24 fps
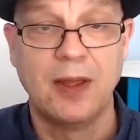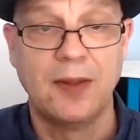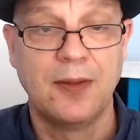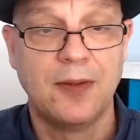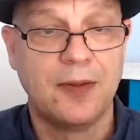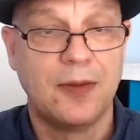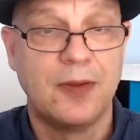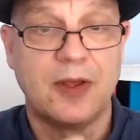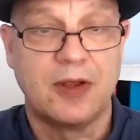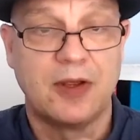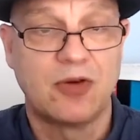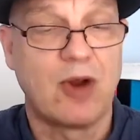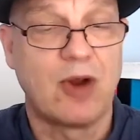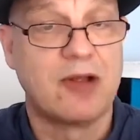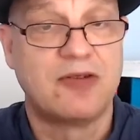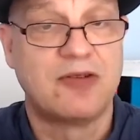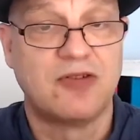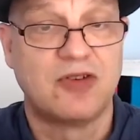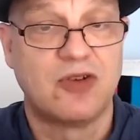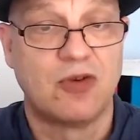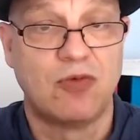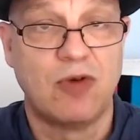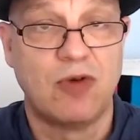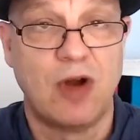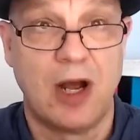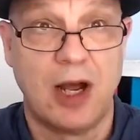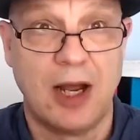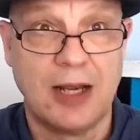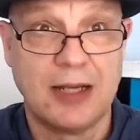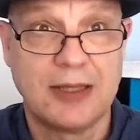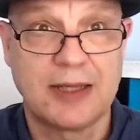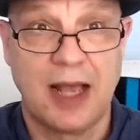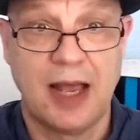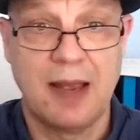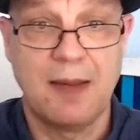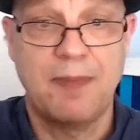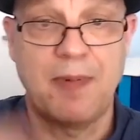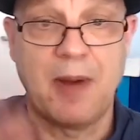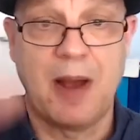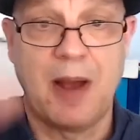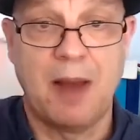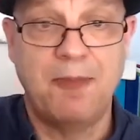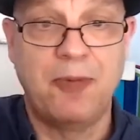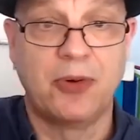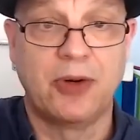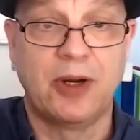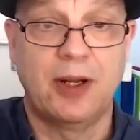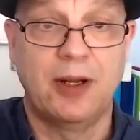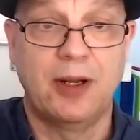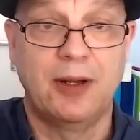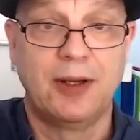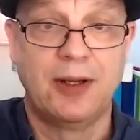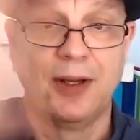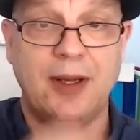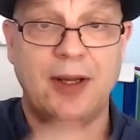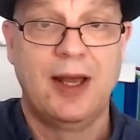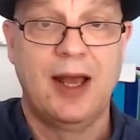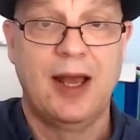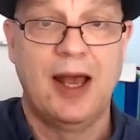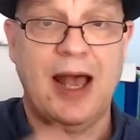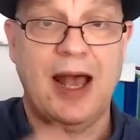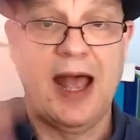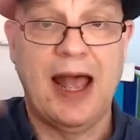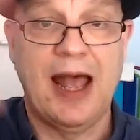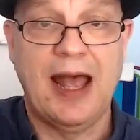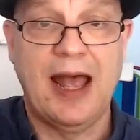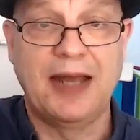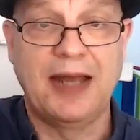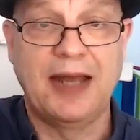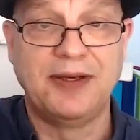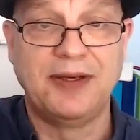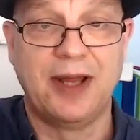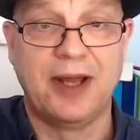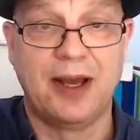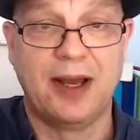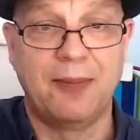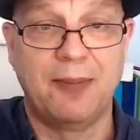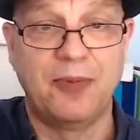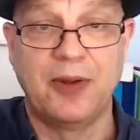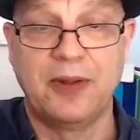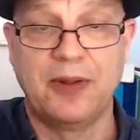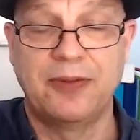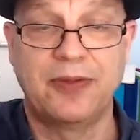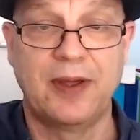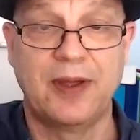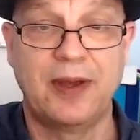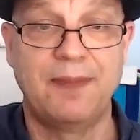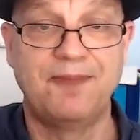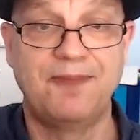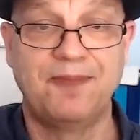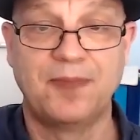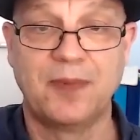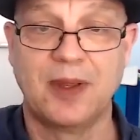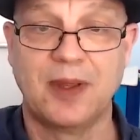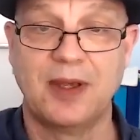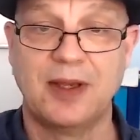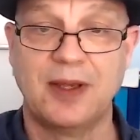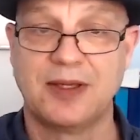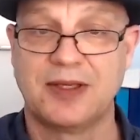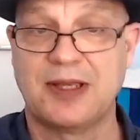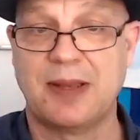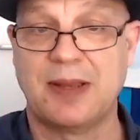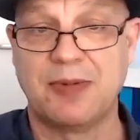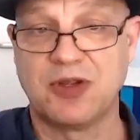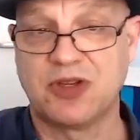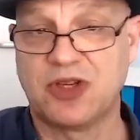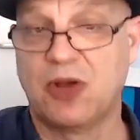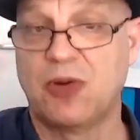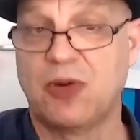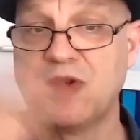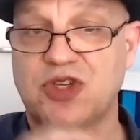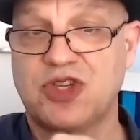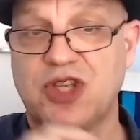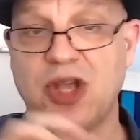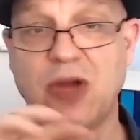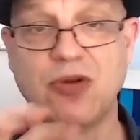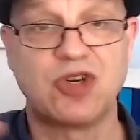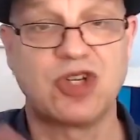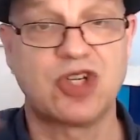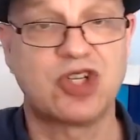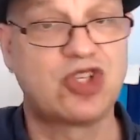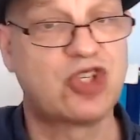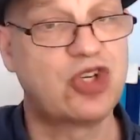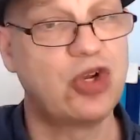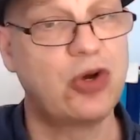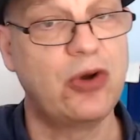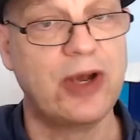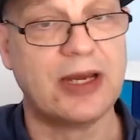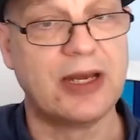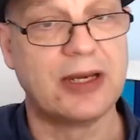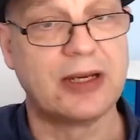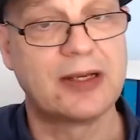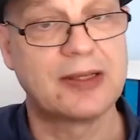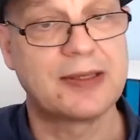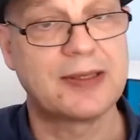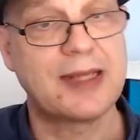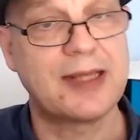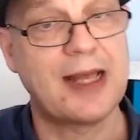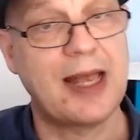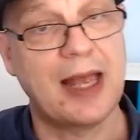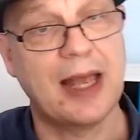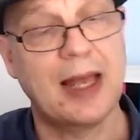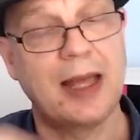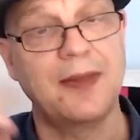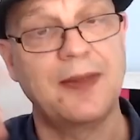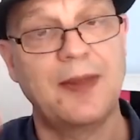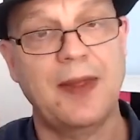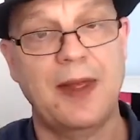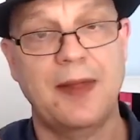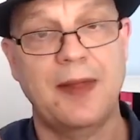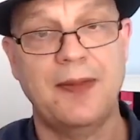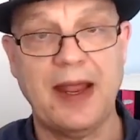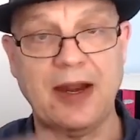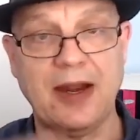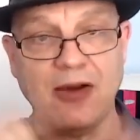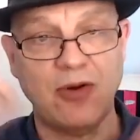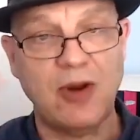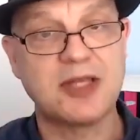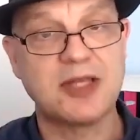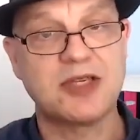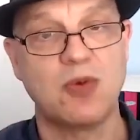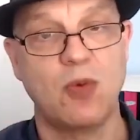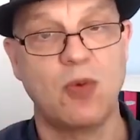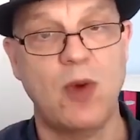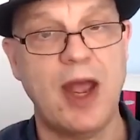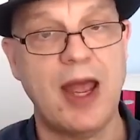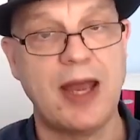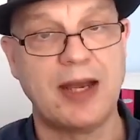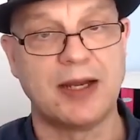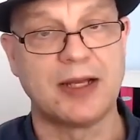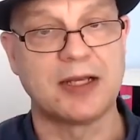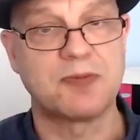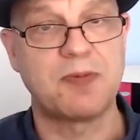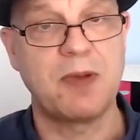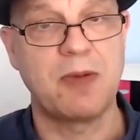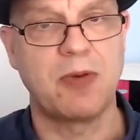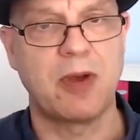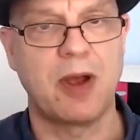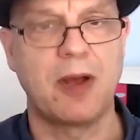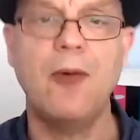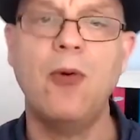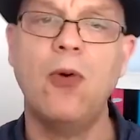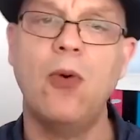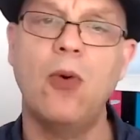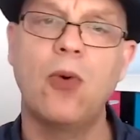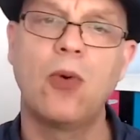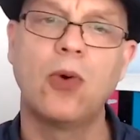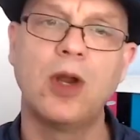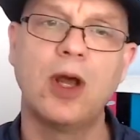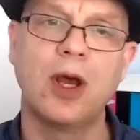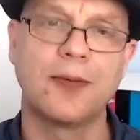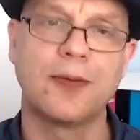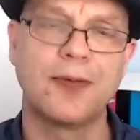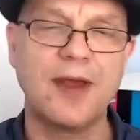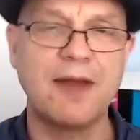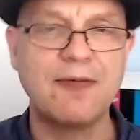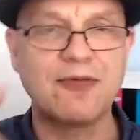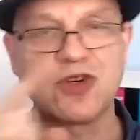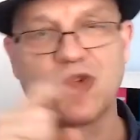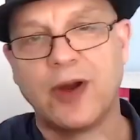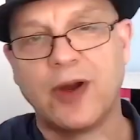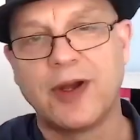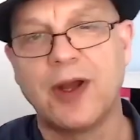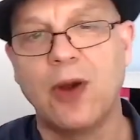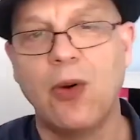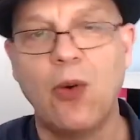the Creators Arise, I put a hand up with so and so just joined, because that creates awareness. People go, oh look, they've joined.